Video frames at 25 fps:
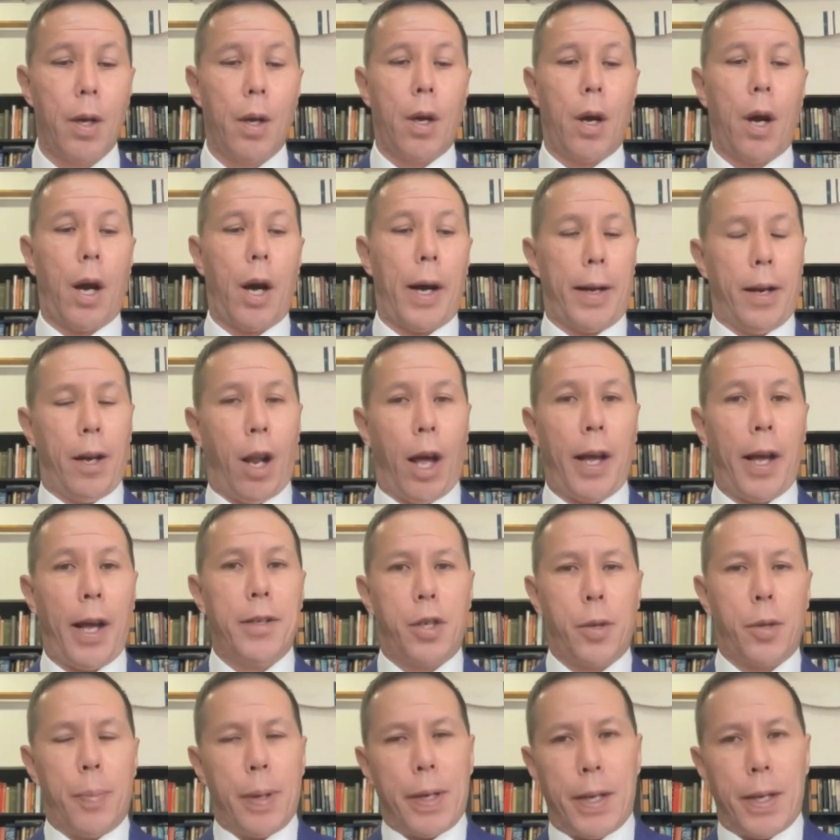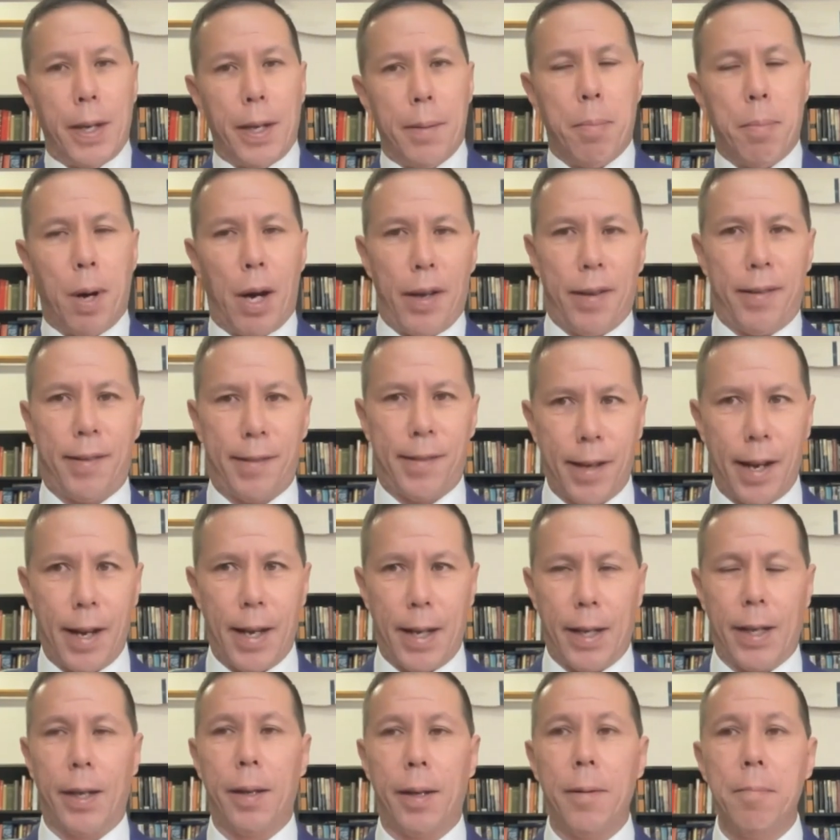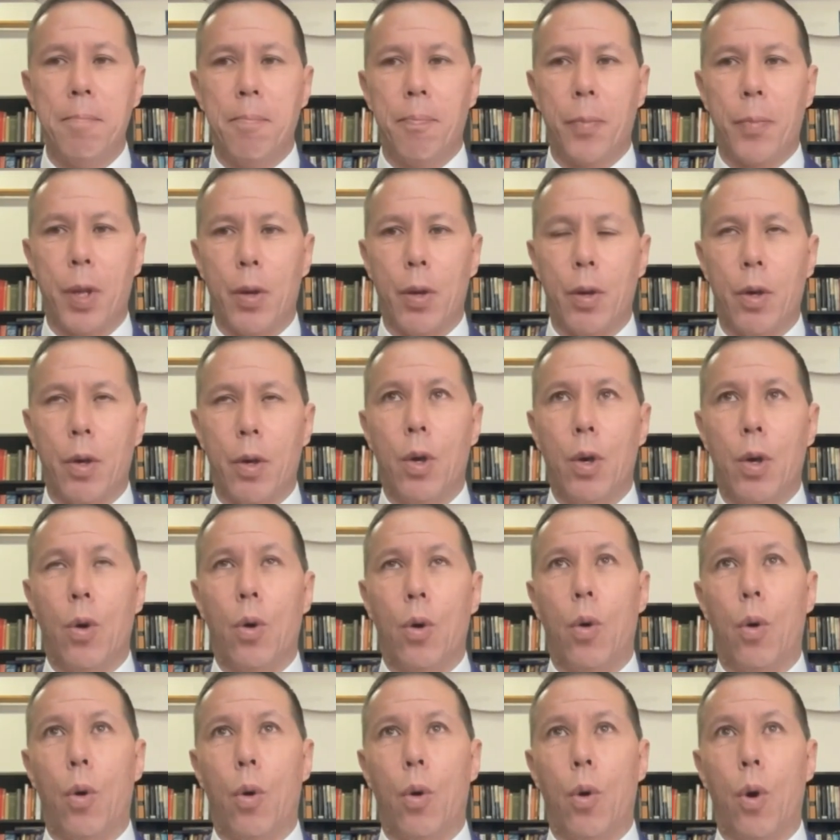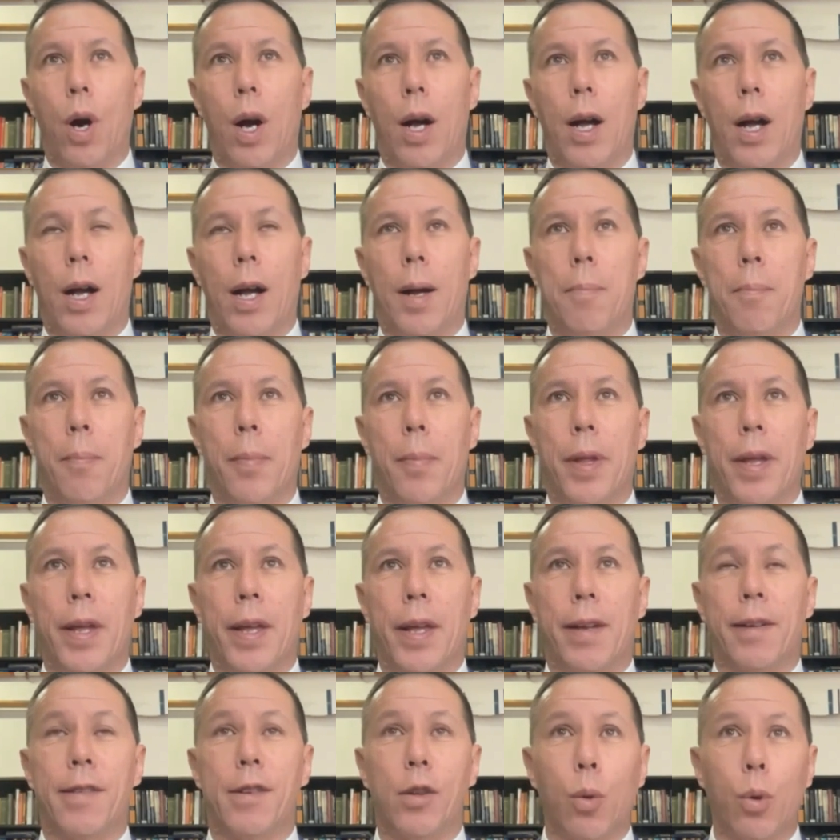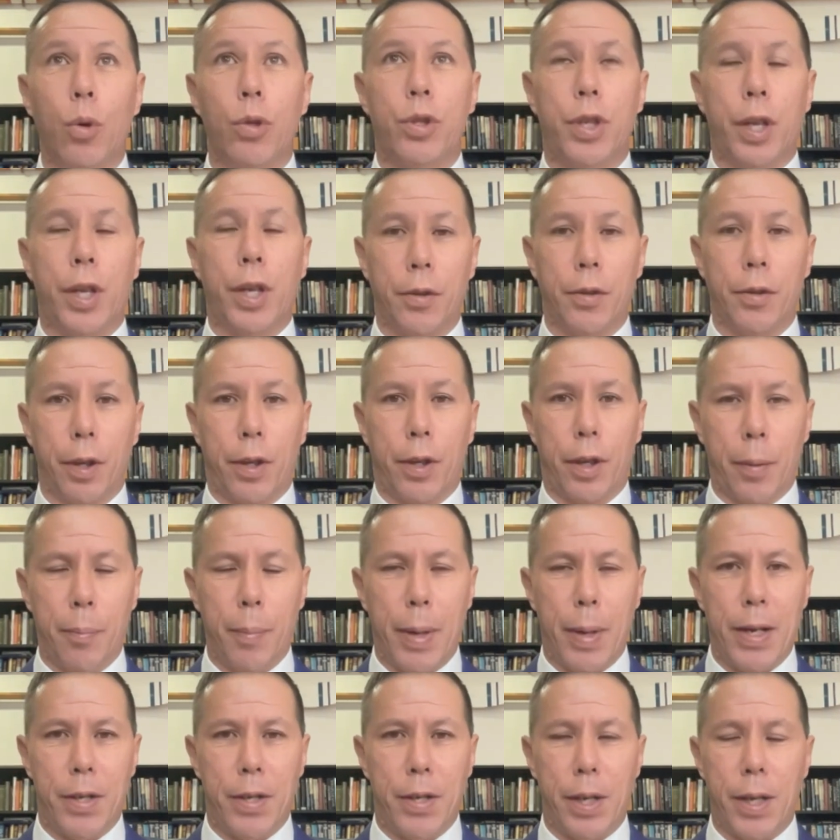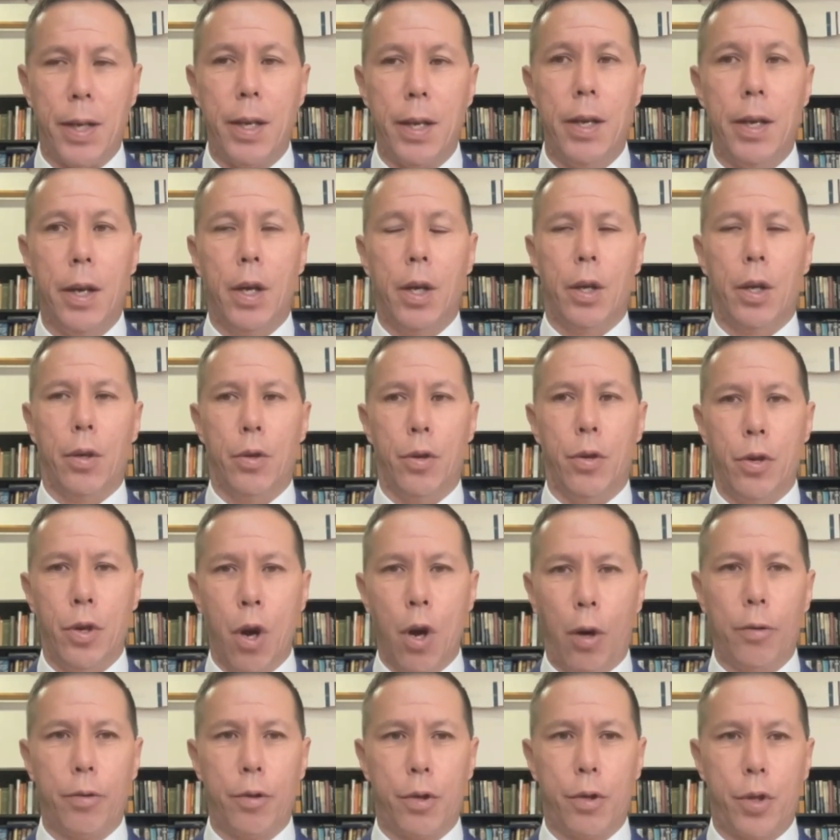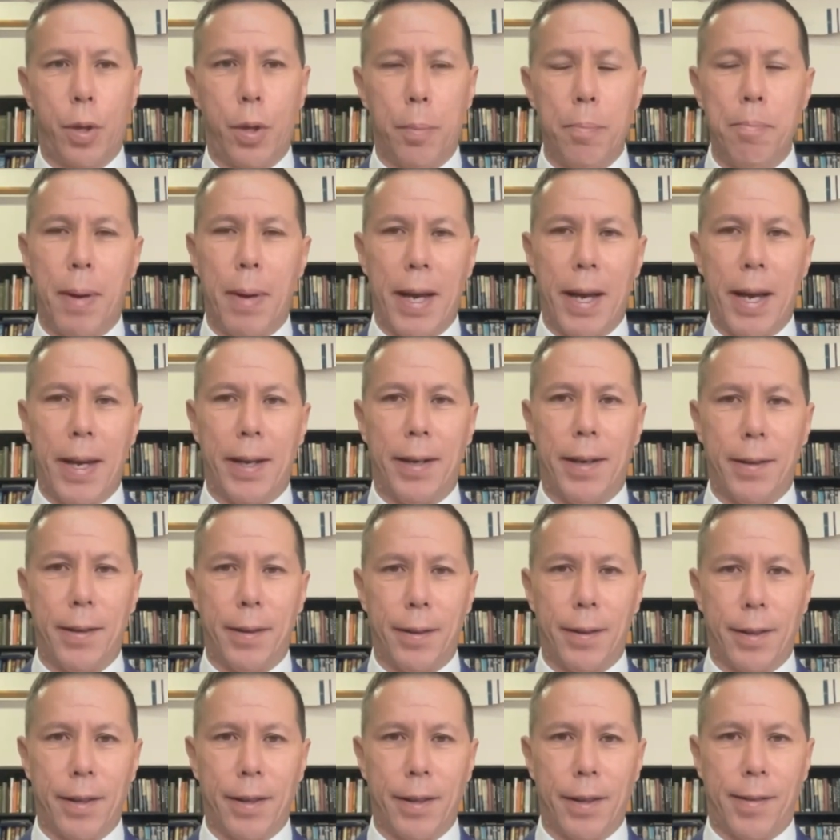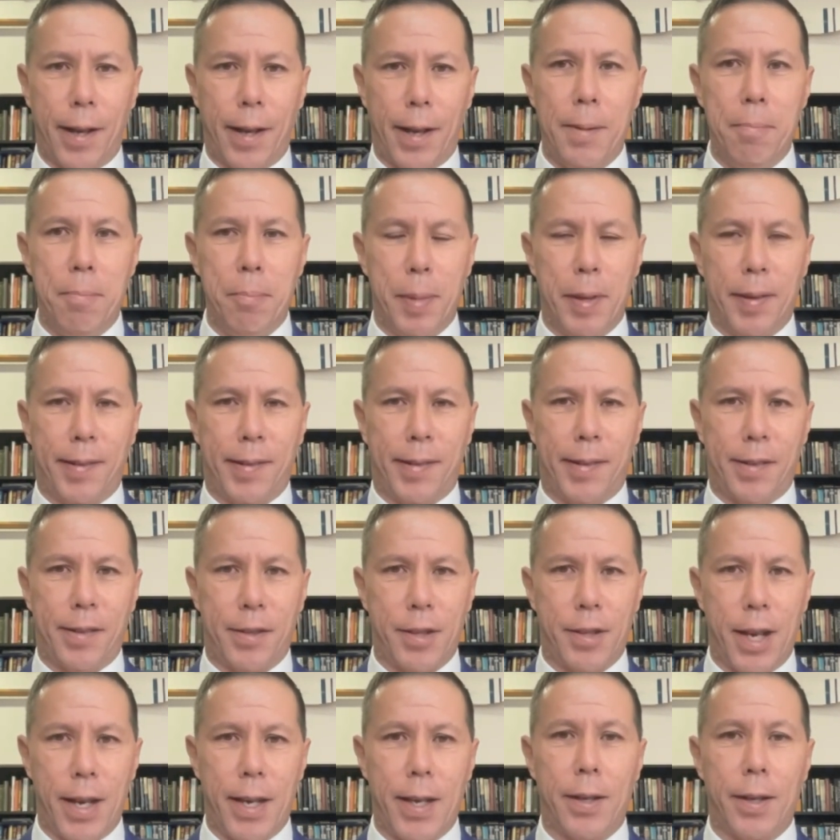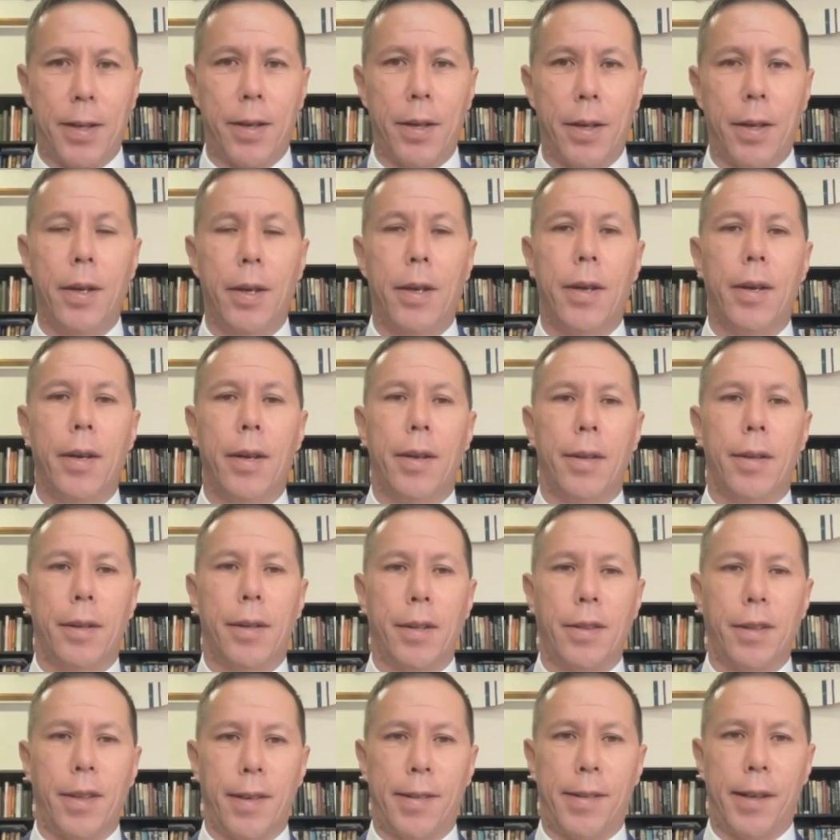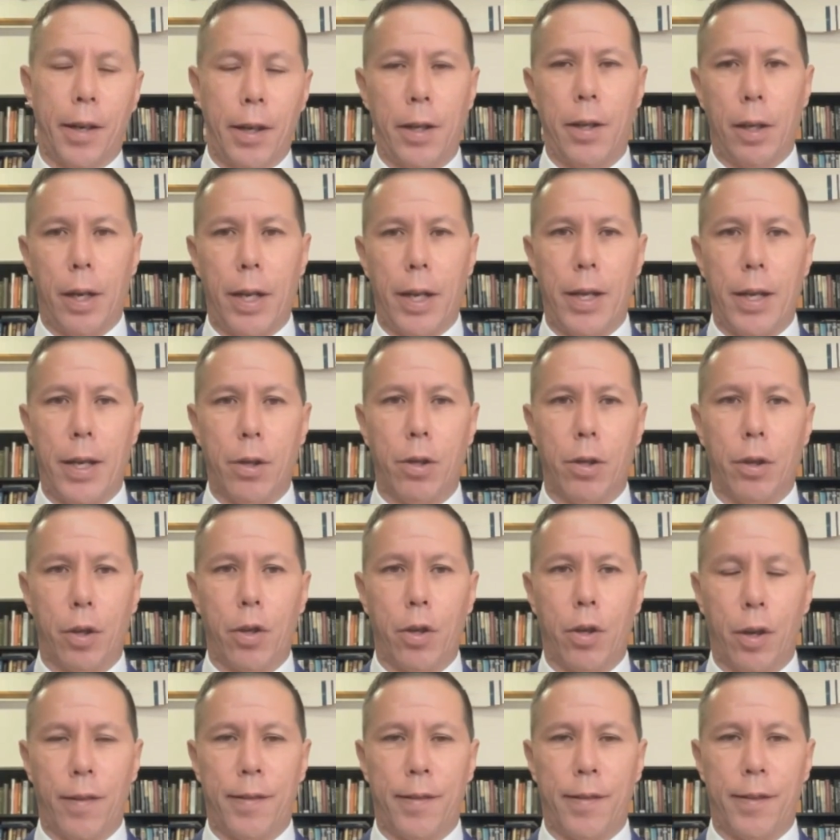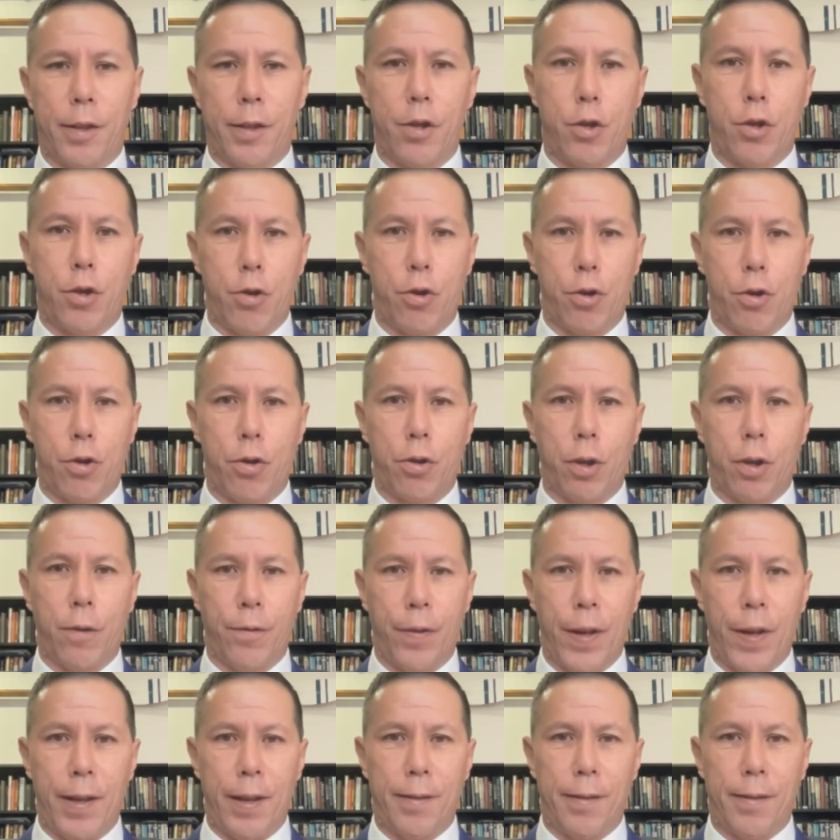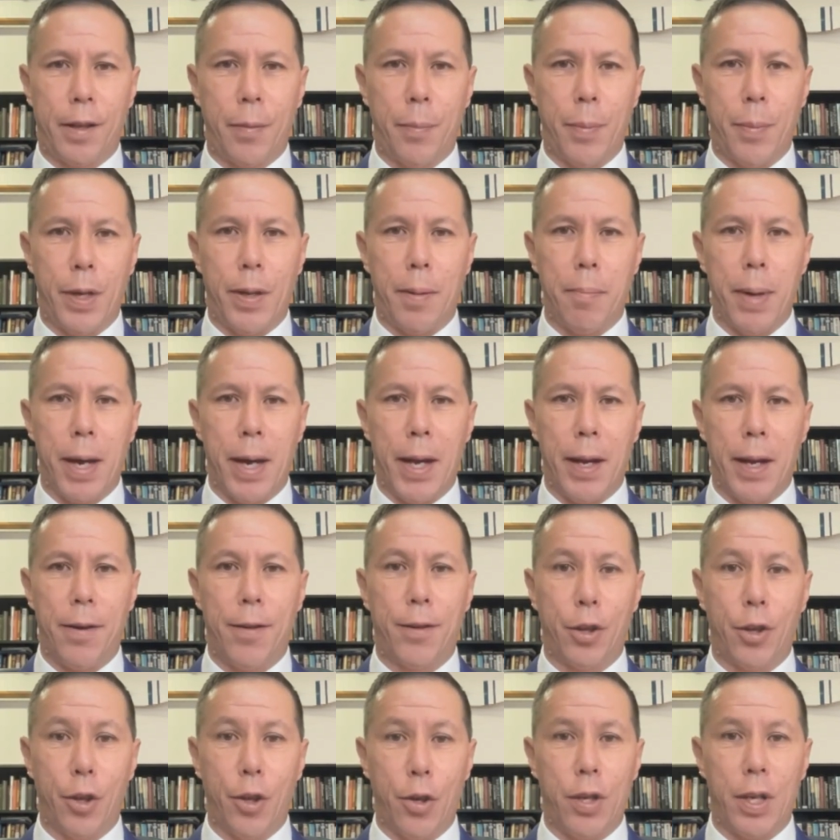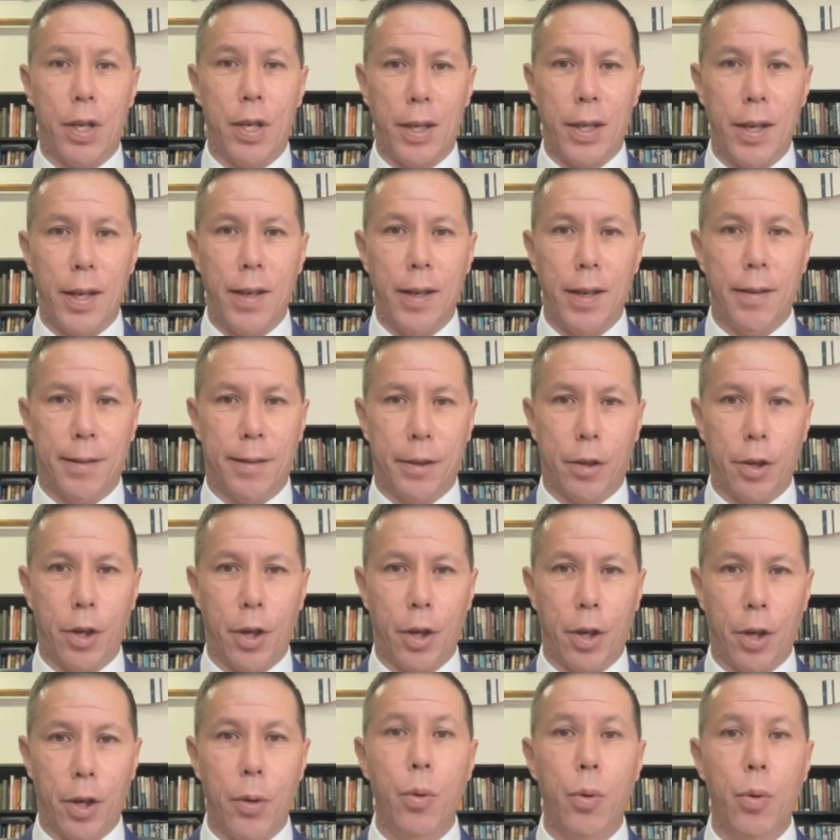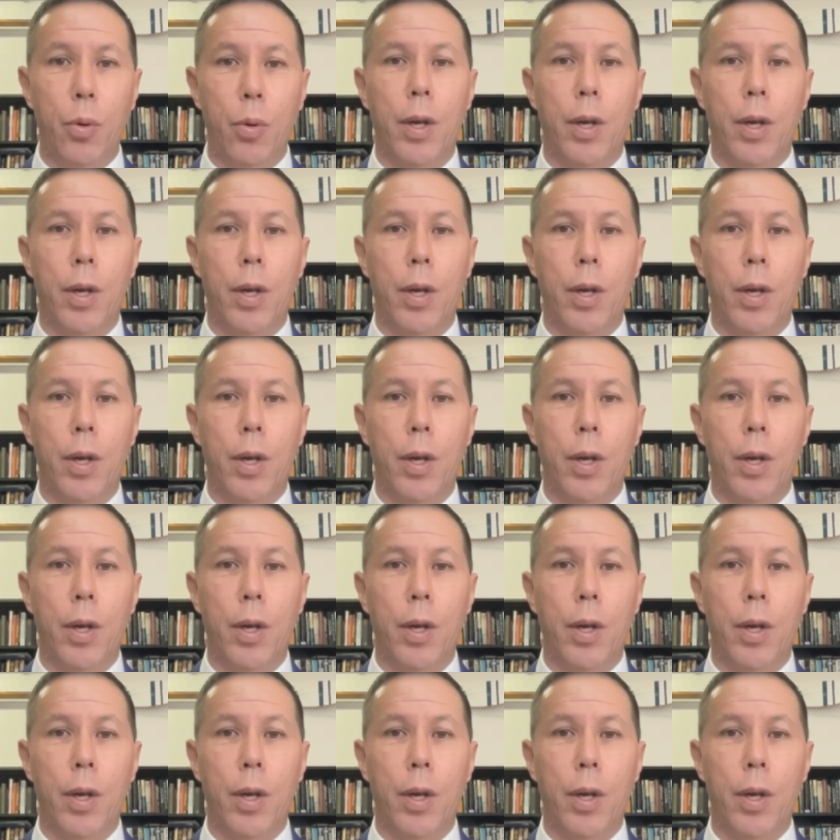I'd like to begin by saying or exhorting the committee not to make the same mistake that the Senate Legal and Constitutional Affairs Committee made 30 years ago